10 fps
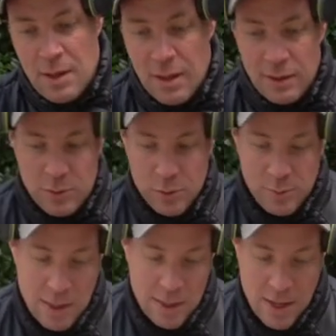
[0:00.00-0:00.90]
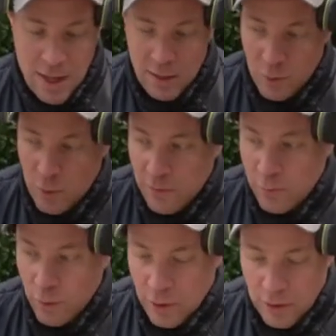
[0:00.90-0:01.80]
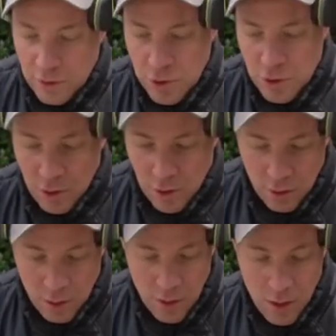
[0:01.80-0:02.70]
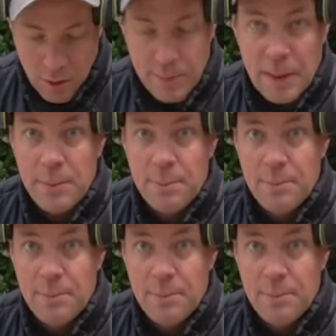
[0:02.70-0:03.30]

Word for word: And this will be a twenty-four inch long beam.